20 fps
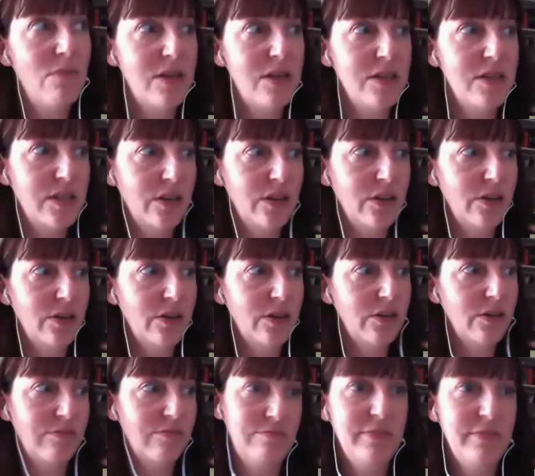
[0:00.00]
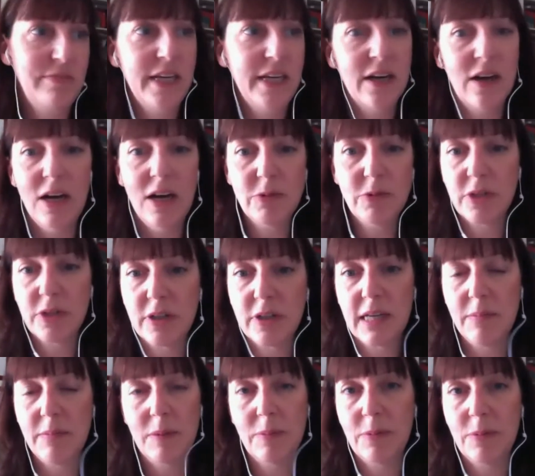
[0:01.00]
So yeah, I wouldn't
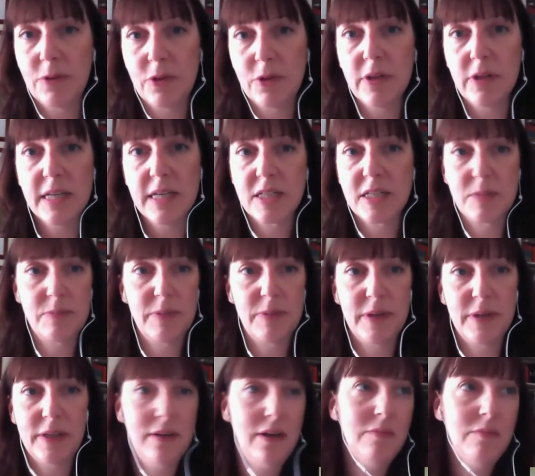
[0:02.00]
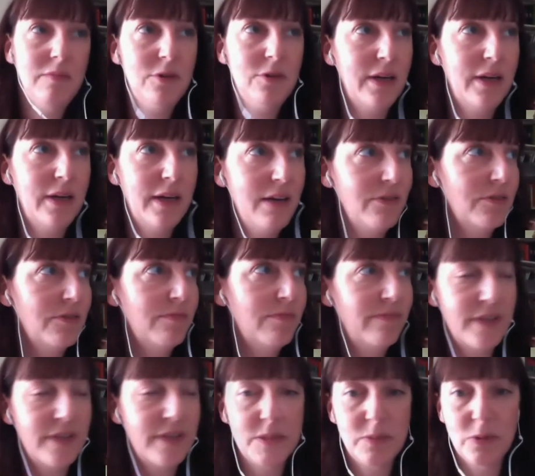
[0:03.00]
up on your list, but I'm quite an avid
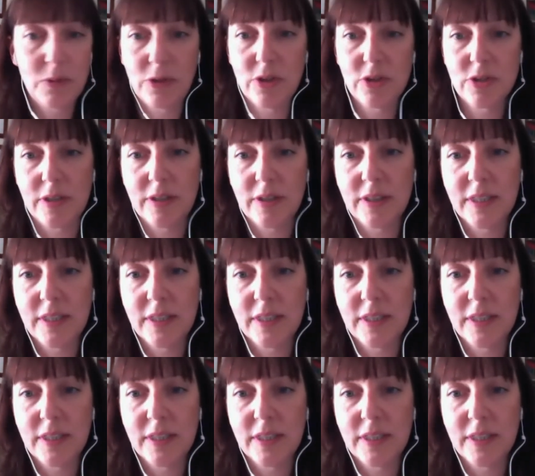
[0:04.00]
Facebook user.